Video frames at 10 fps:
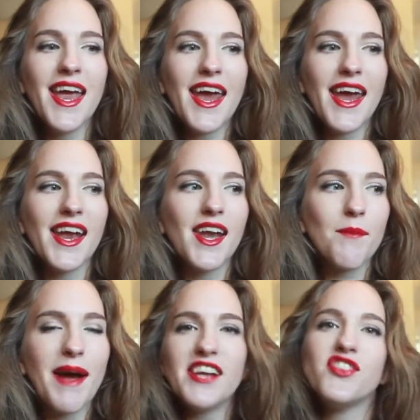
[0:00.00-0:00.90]
and
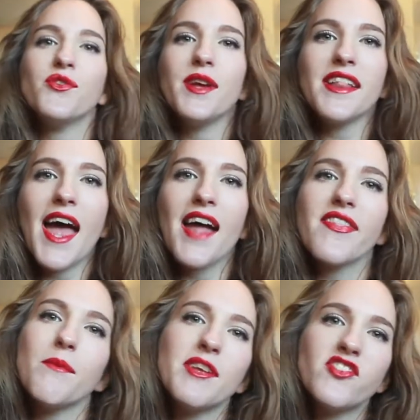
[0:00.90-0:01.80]
by doing that,
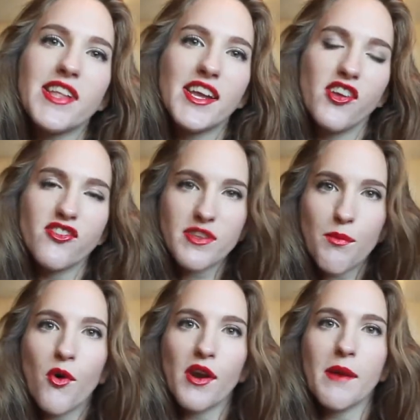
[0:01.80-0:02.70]
that means that you're
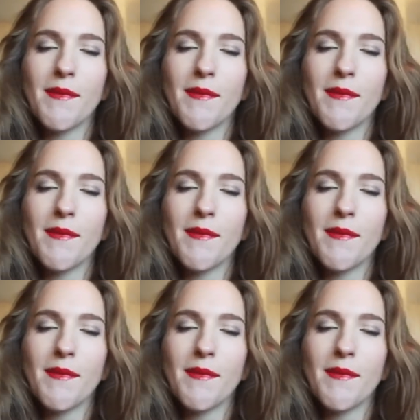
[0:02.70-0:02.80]
supporting